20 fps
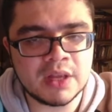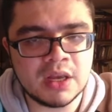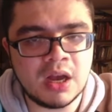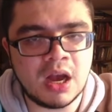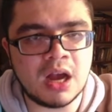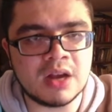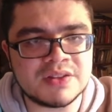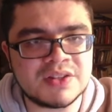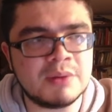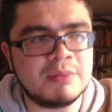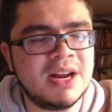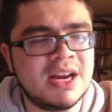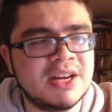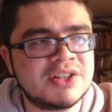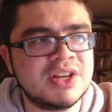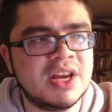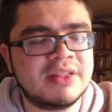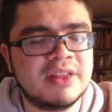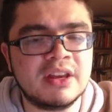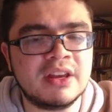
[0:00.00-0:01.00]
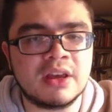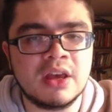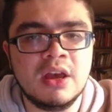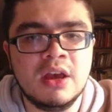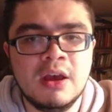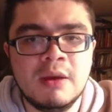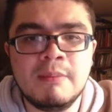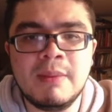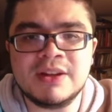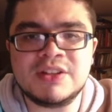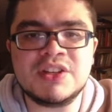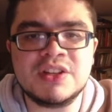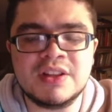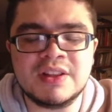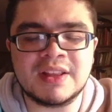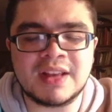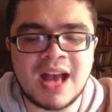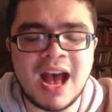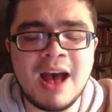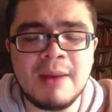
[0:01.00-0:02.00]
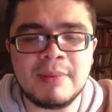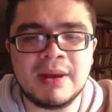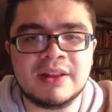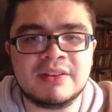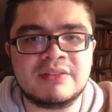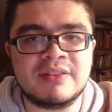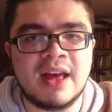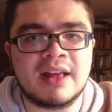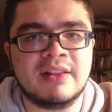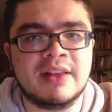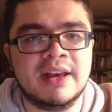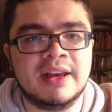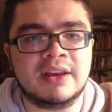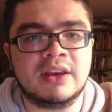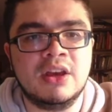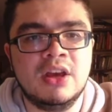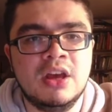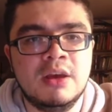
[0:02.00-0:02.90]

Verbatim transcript: Uh, someone actually, I think, mentioned in the comments that, like,